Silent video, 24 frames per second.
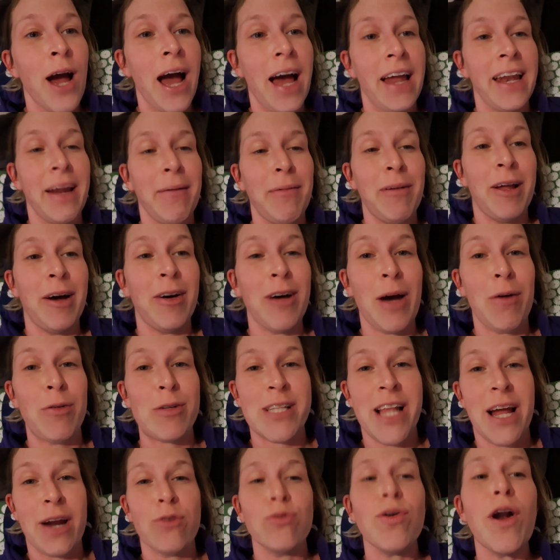And I
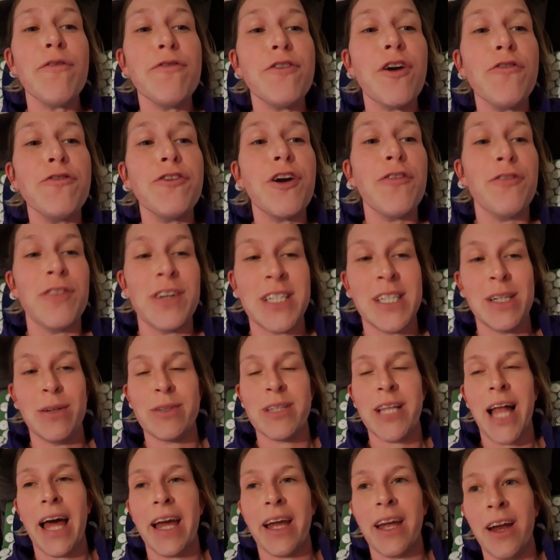was like, rough, rough, rough. And she
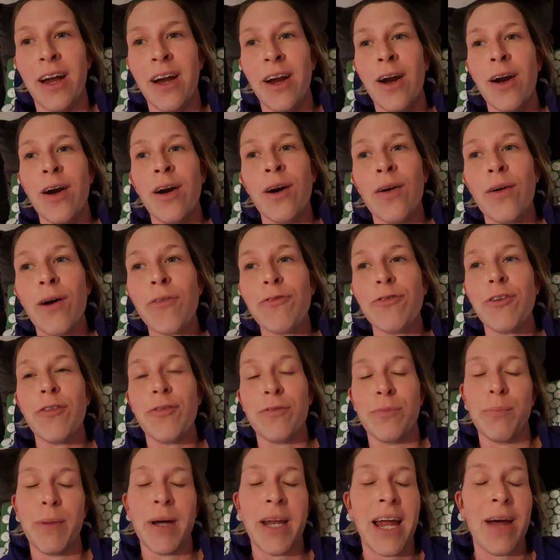was like, rough, rough.
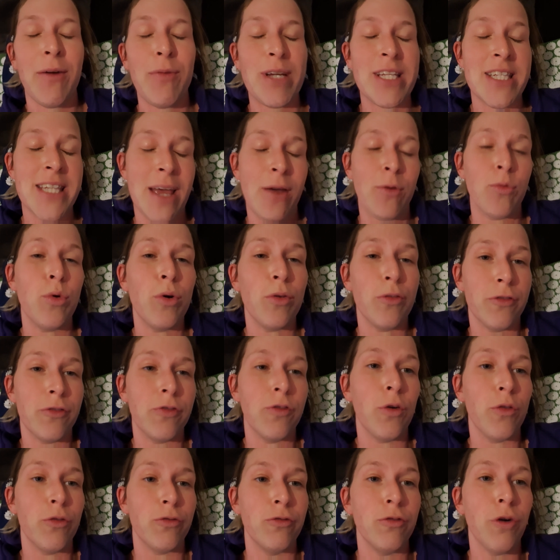But I would say woof,
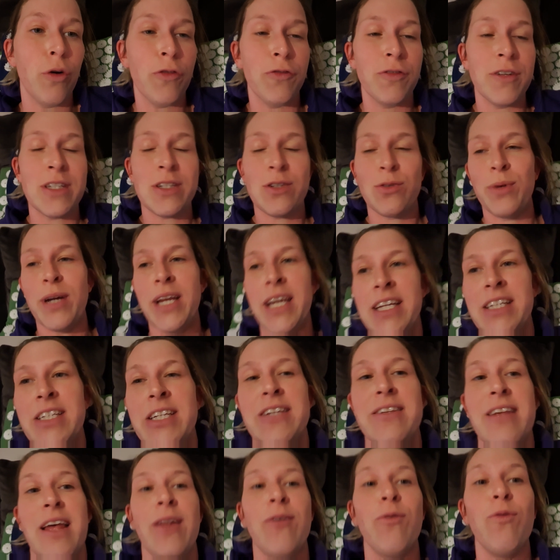woof, woof in Sweden.
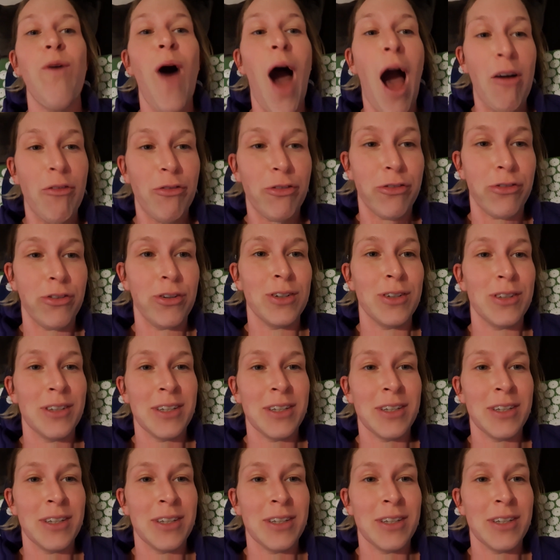She said woff.